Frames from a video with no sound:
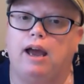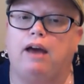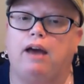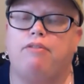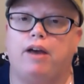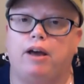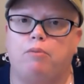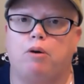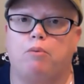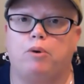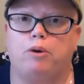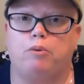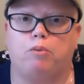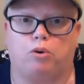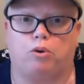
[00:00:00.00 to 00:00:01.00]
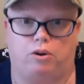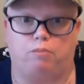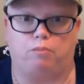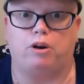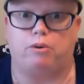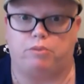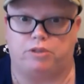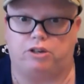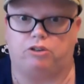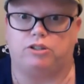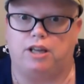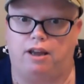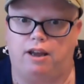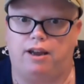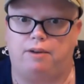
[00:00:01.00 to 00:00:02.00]
And then when it was our
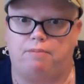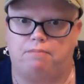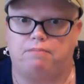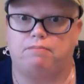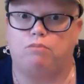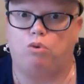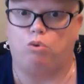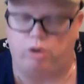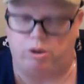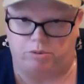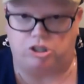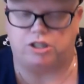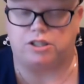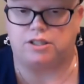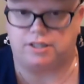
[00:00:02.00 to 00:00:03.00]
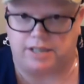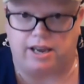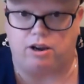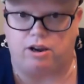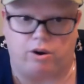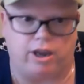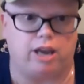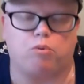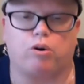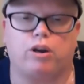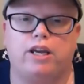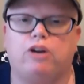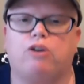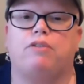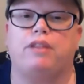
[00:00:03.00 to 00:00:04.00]
time, we would just say, okay, we're
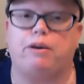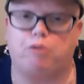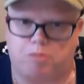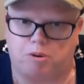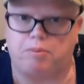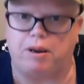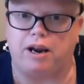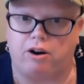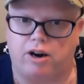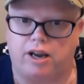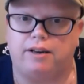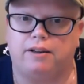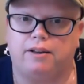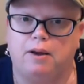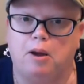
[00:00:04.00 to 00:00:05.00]
here, and they would prepare it.